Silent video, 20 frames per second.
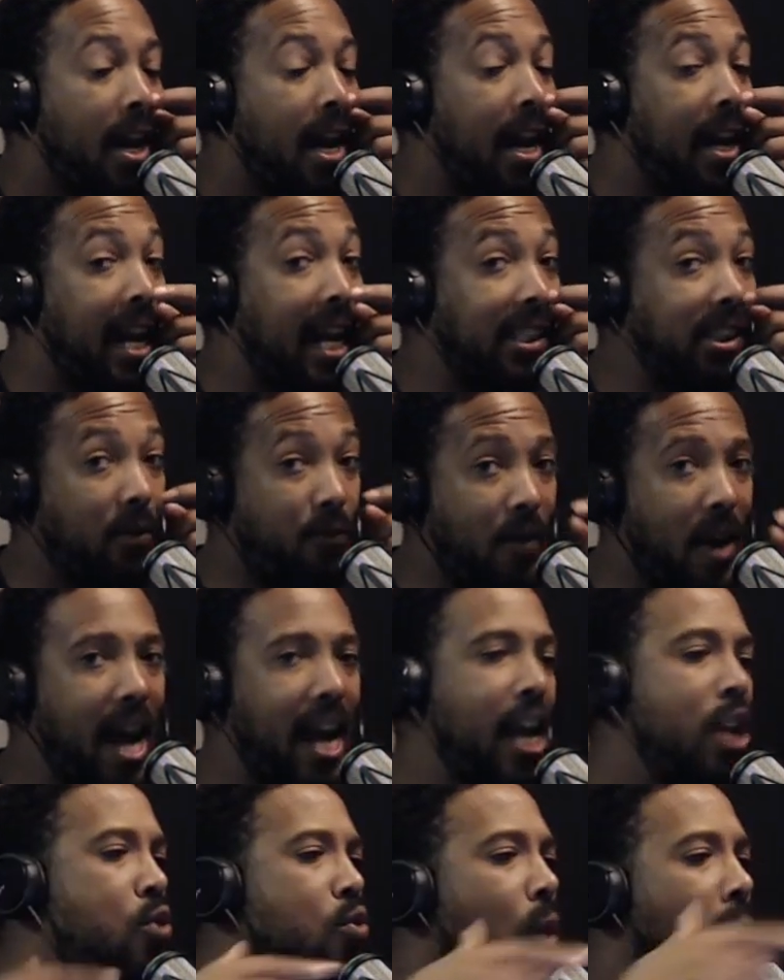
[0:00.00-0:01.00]
And that's a fact.
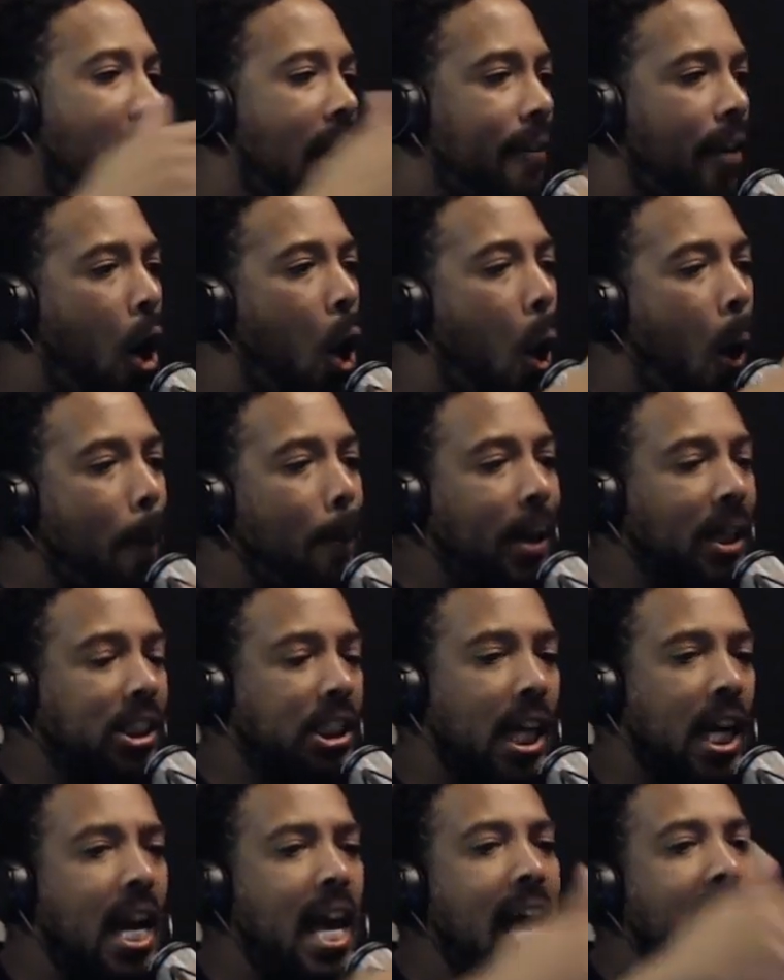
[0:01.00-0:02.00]
And you gonna have a whole bunch
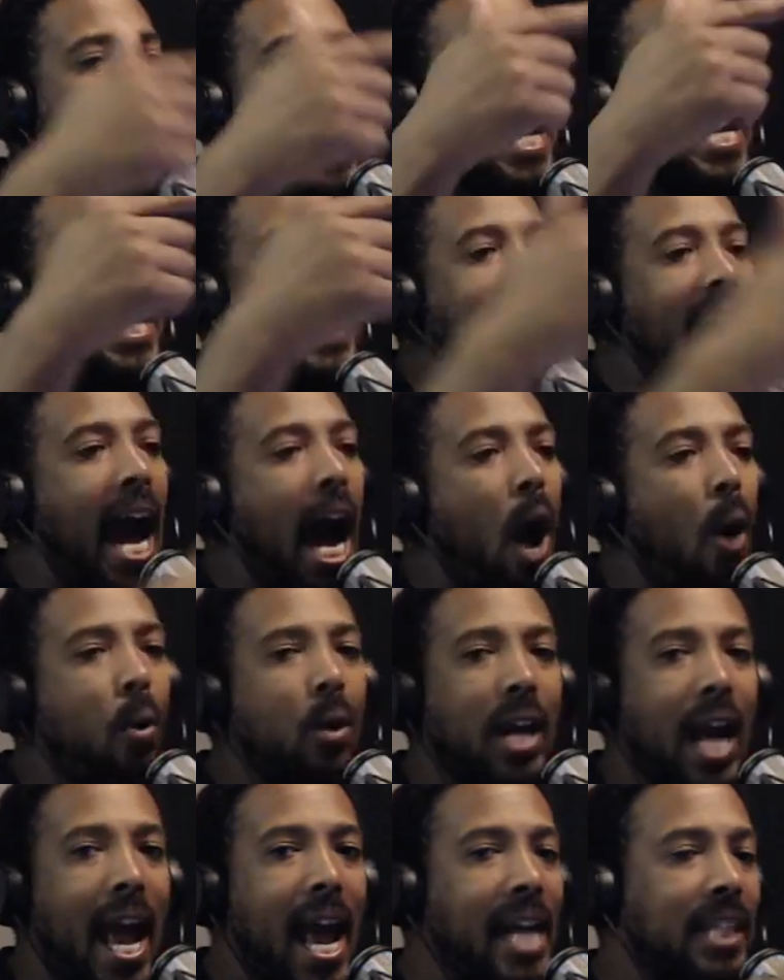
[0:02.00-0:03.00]
of
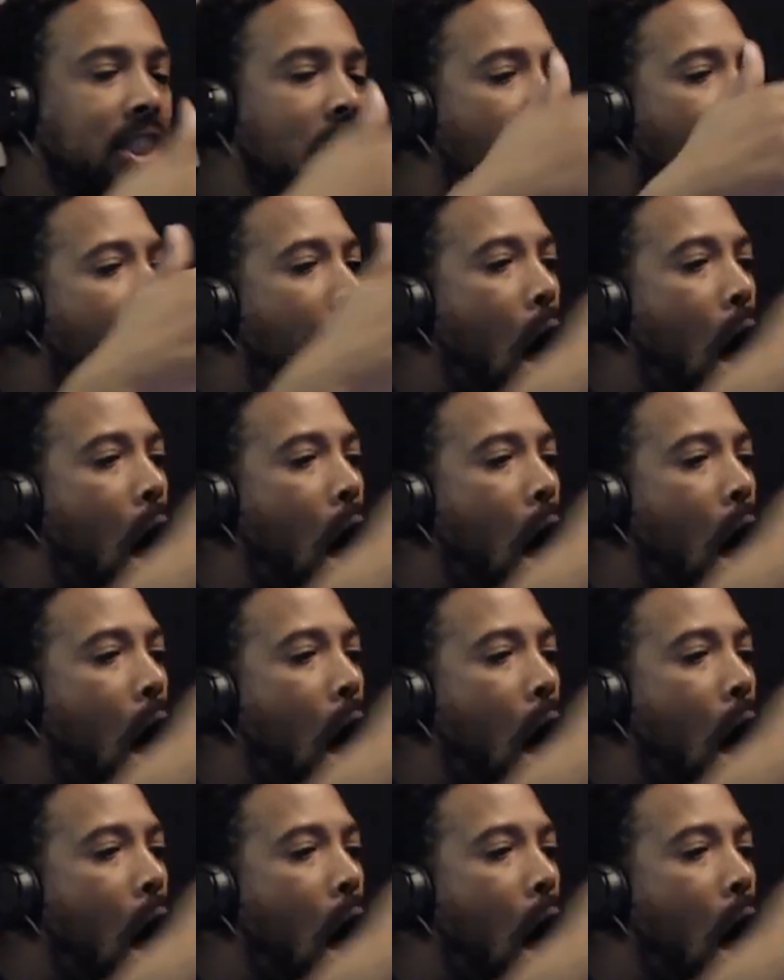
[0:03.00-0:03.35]
coward ass,